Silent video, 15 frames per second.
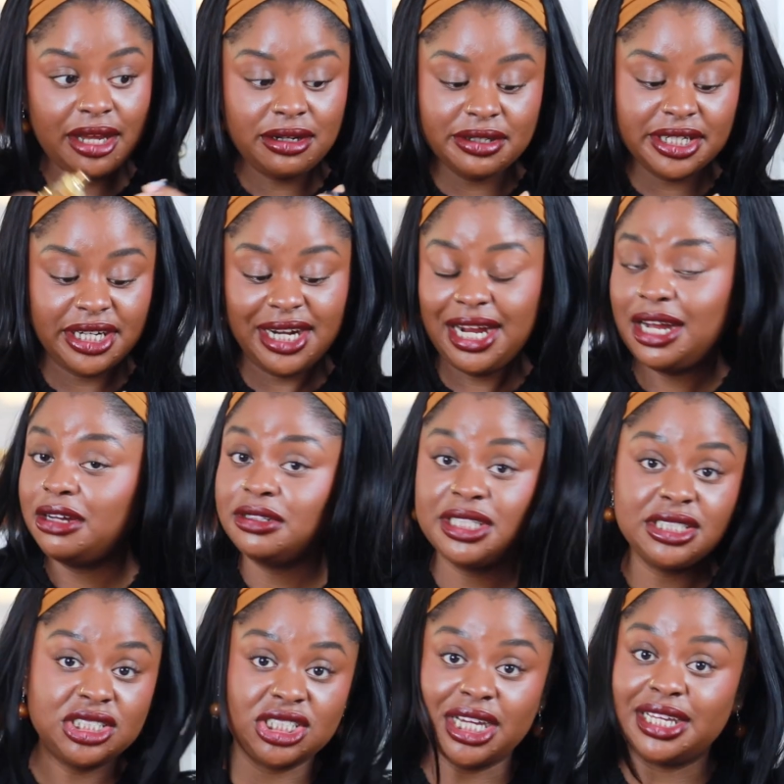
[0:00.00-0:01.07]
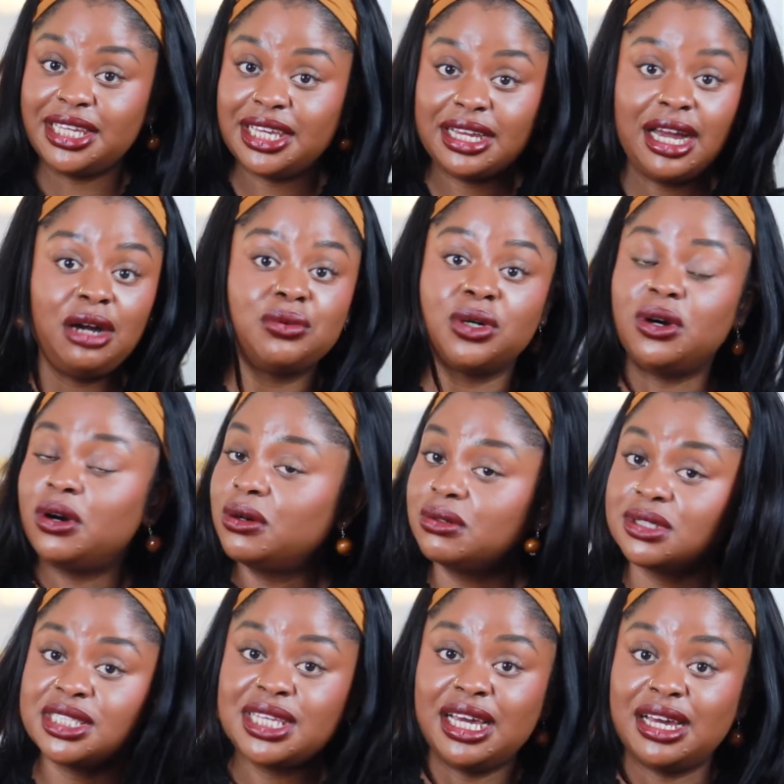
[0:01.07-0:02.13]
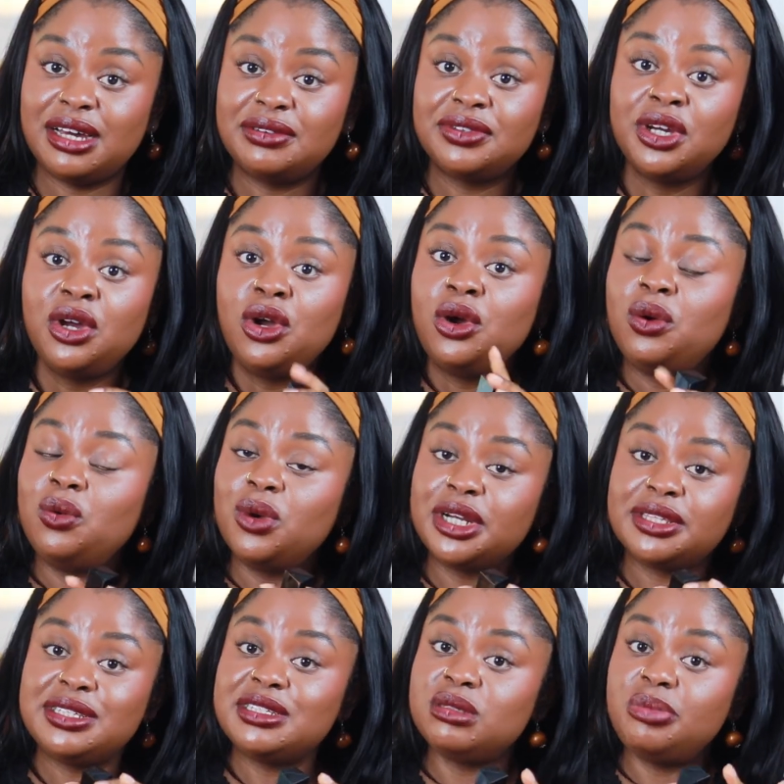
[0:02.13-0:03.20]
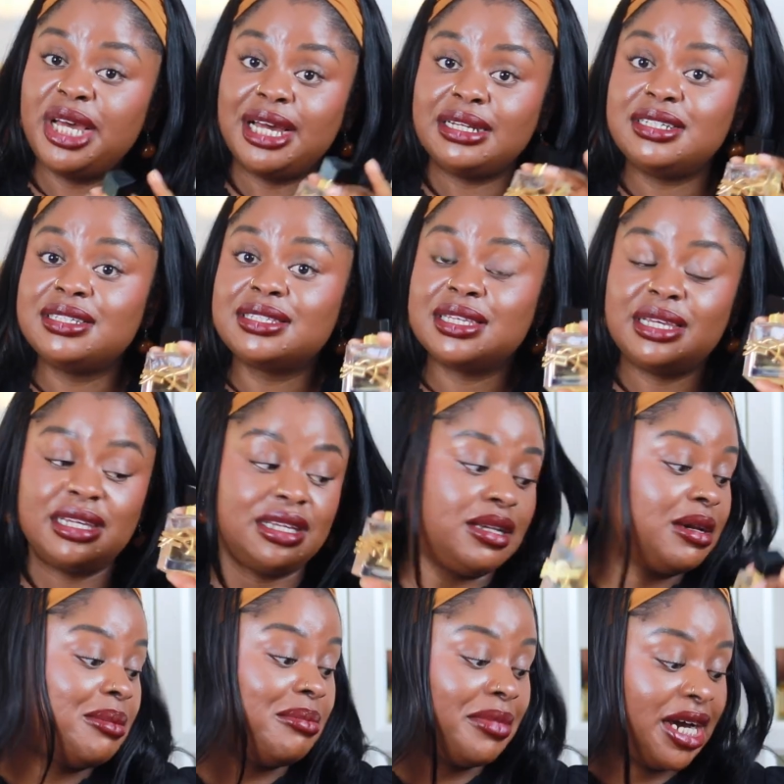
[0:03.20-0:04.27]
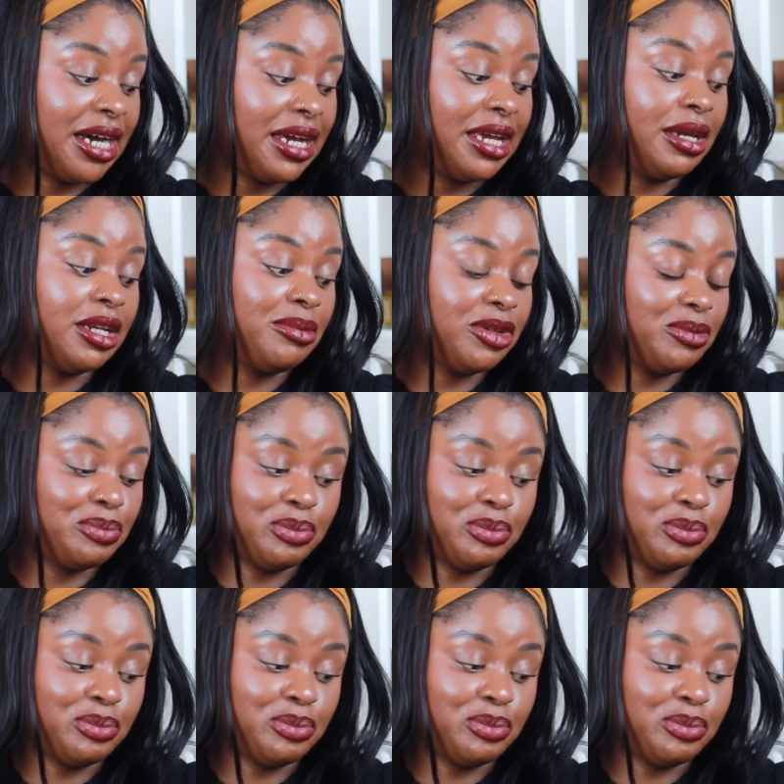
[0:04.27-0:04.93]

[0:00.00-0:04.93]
I don't care how niche I get. I will always have one of these baddies in my,